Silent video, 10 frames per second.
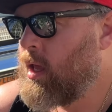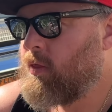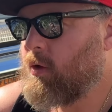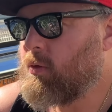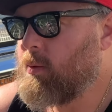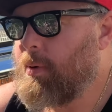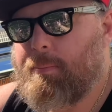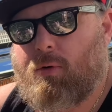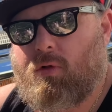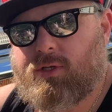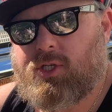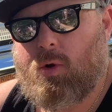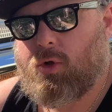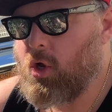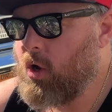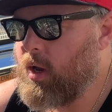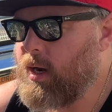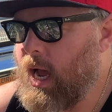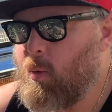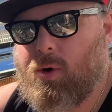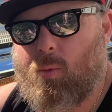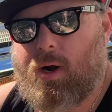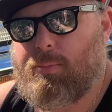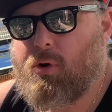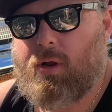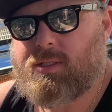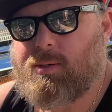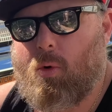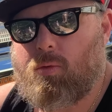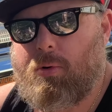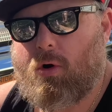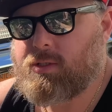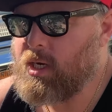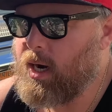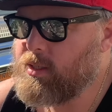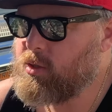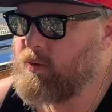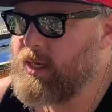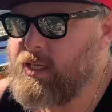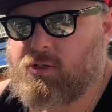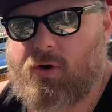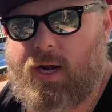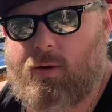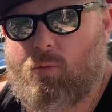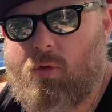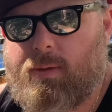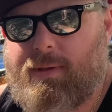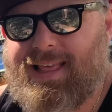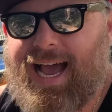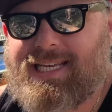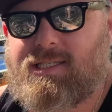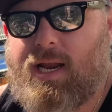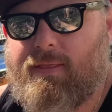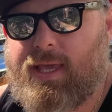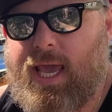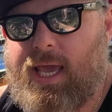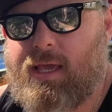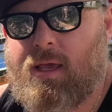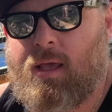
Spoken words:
the bumper looks so good, I wouldn't want to put some old parts on it. So these are going to really be the icing on the cake